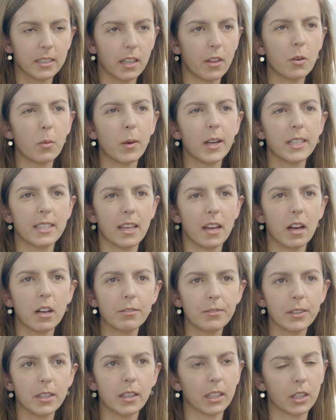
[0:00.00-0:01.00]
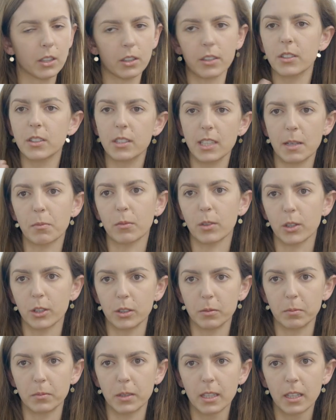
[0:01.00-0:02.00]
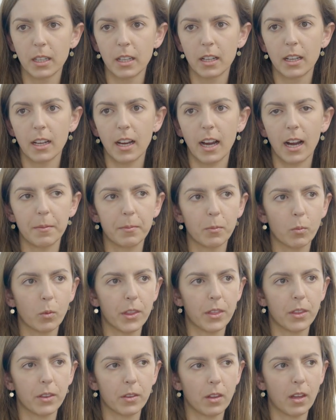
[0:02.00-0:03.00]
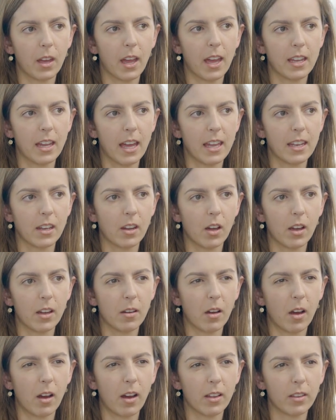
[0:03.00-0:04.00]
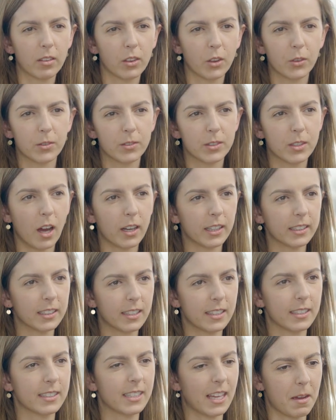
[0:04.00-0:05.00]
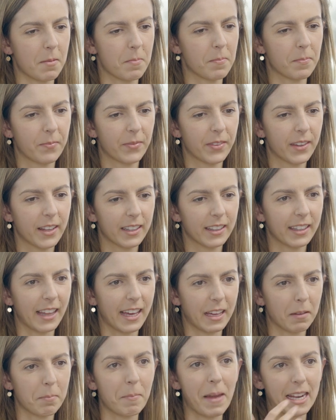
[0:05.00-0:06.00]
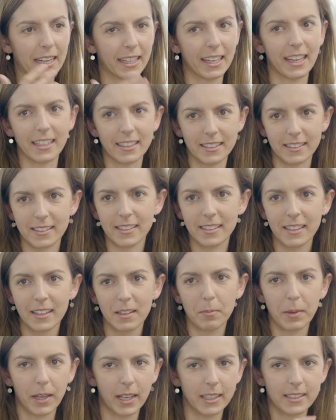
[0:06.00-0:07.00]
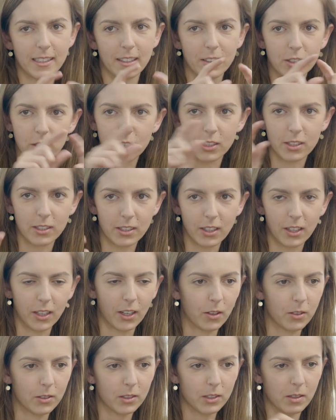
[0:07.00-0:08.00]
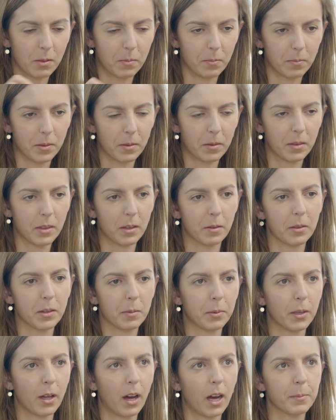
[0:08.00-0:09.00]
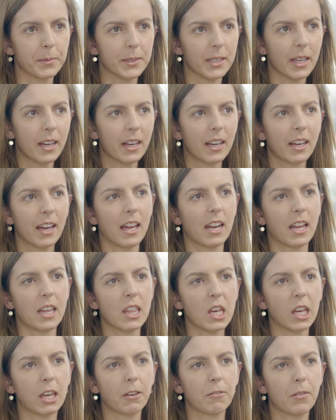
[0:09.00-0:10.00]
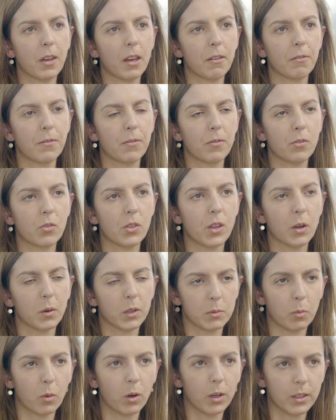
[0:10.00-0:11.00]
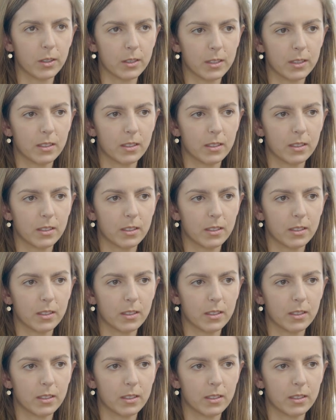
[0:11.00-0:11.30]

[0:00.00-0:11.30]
otherwise they all feel like you're in the same room with and talking to the same like mannequins, because there's just just the blobs. And I think if there was more